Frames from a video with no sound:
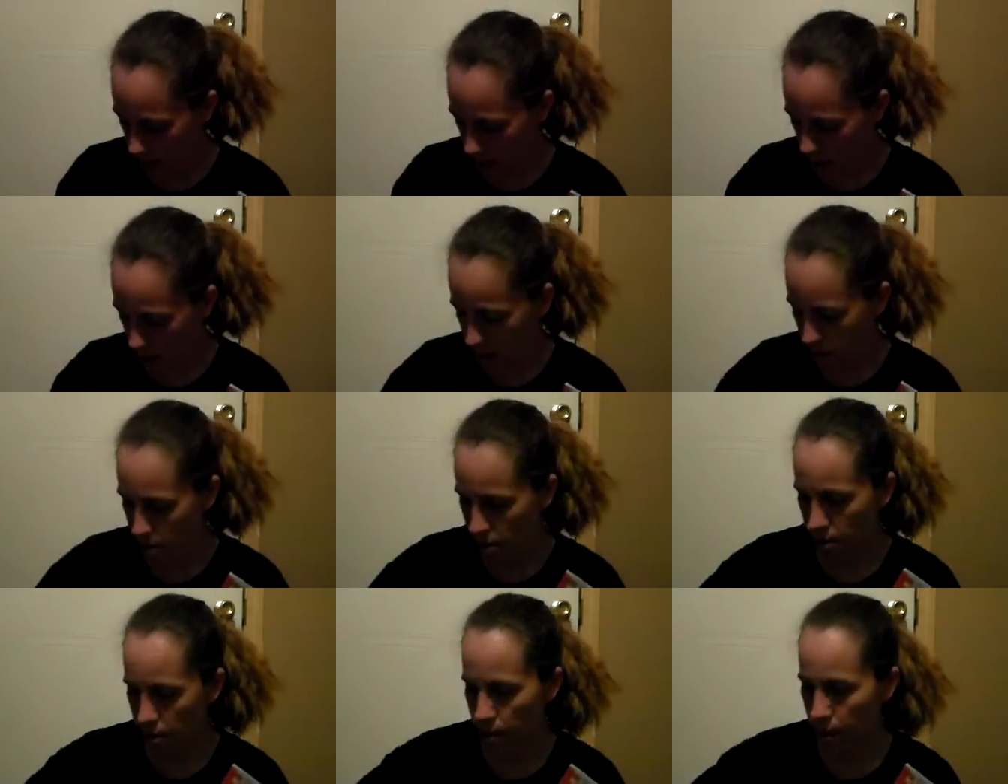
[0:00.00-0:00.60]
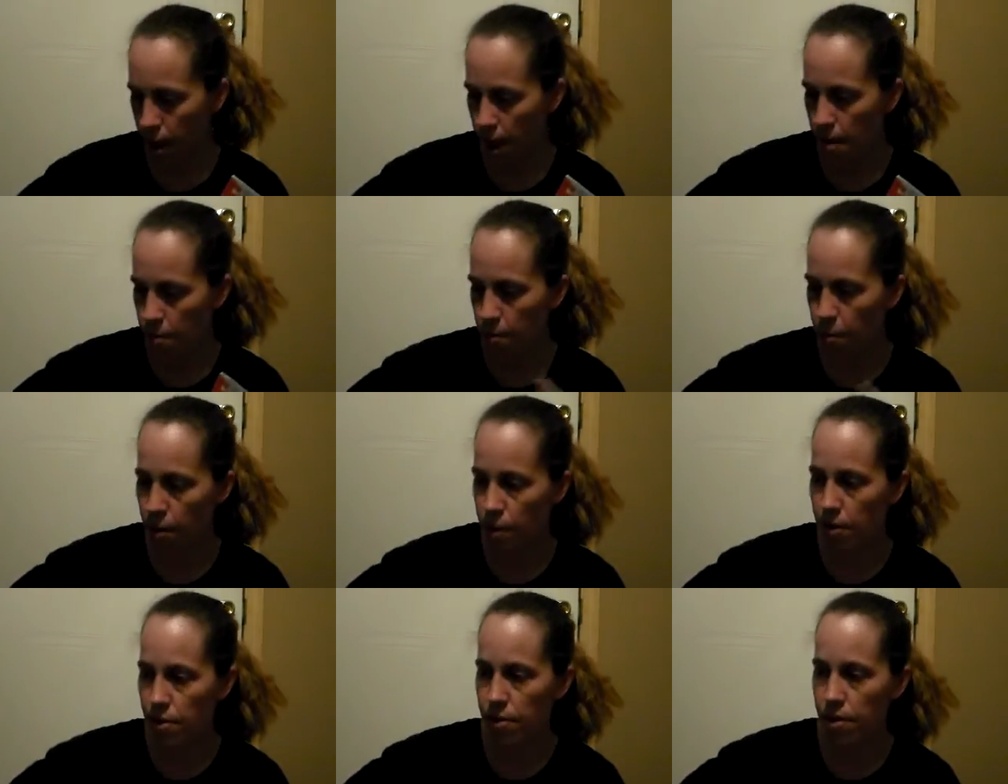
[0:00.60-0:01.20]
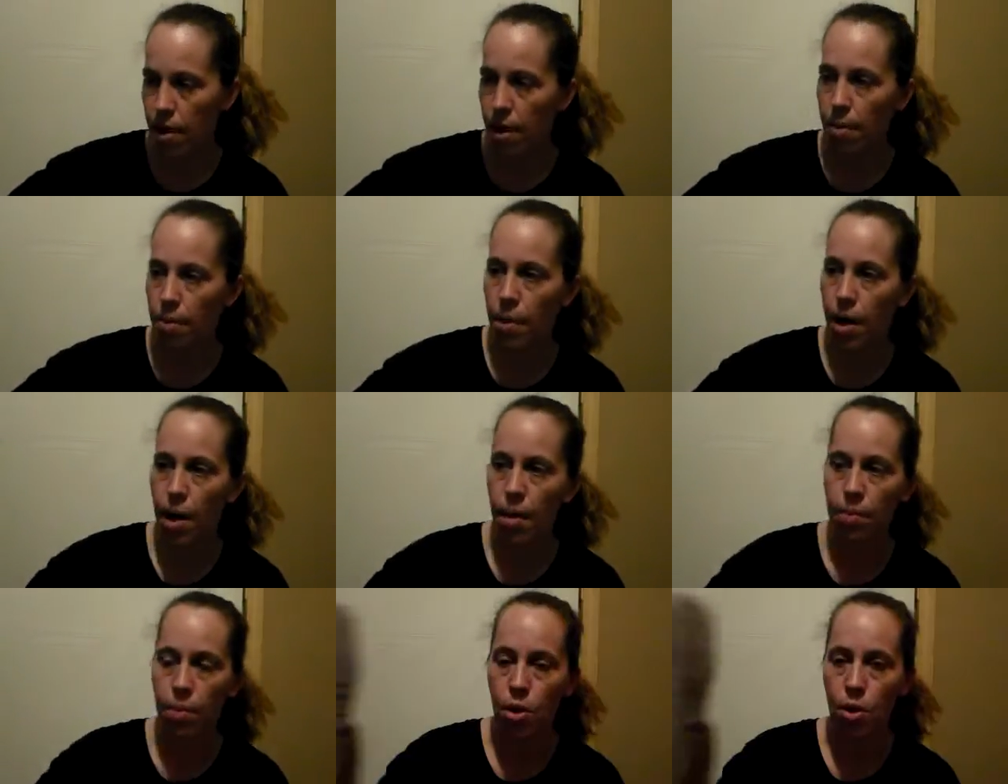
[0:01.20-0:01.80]
and that also came with
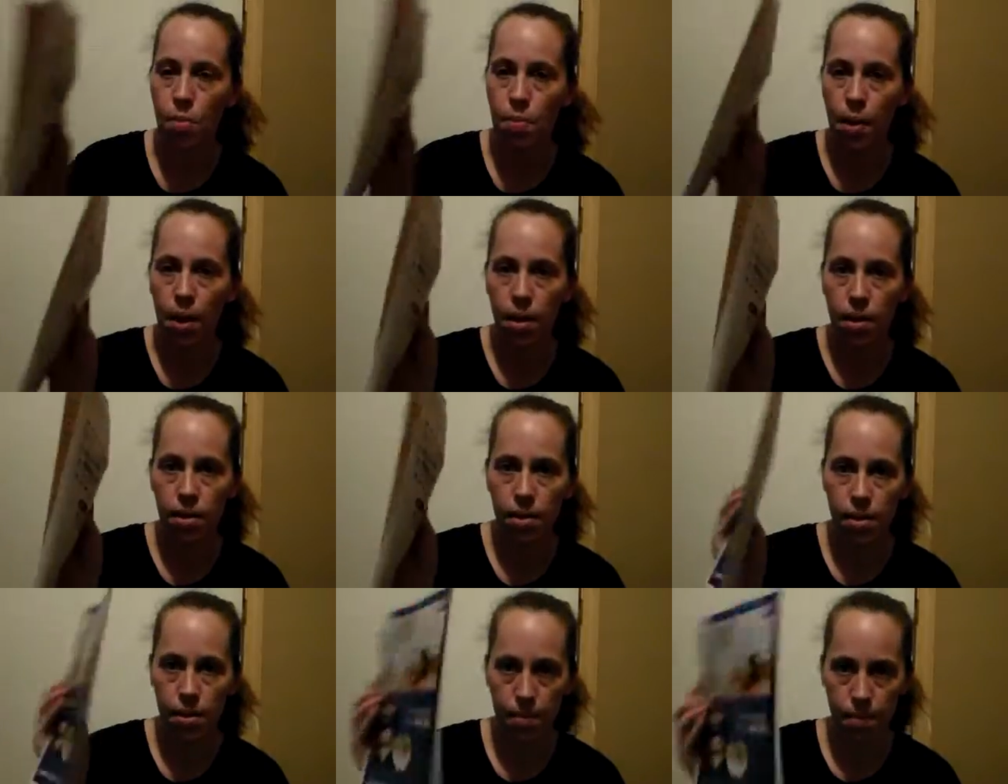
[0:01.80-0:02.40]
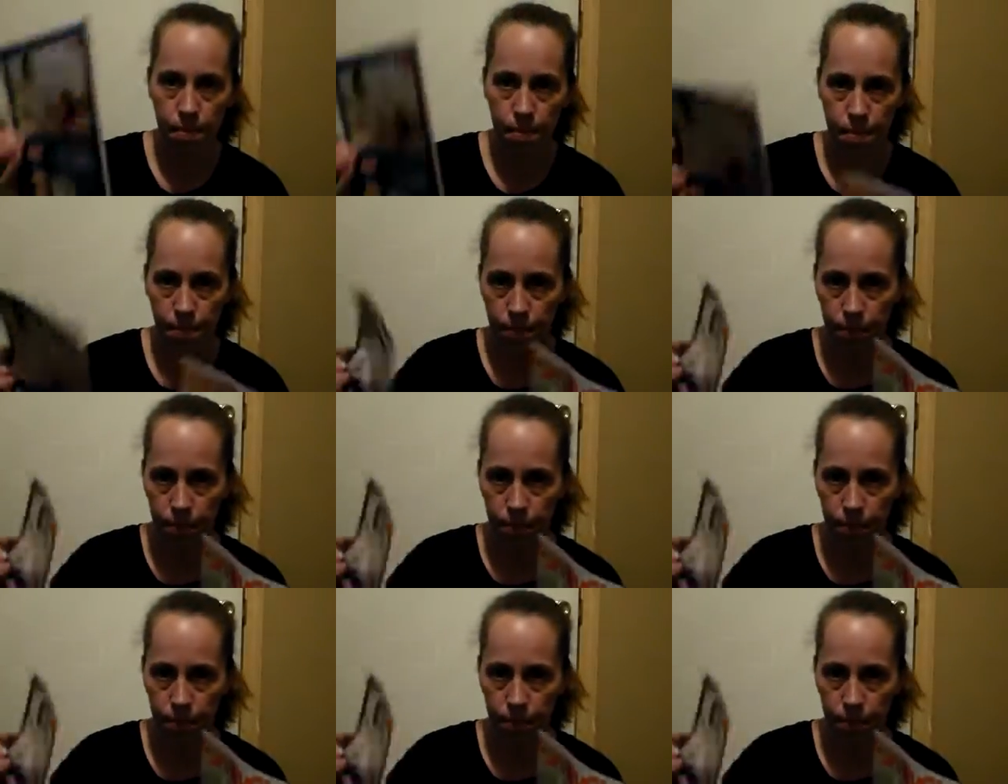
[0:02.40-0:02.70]
some um, coupons.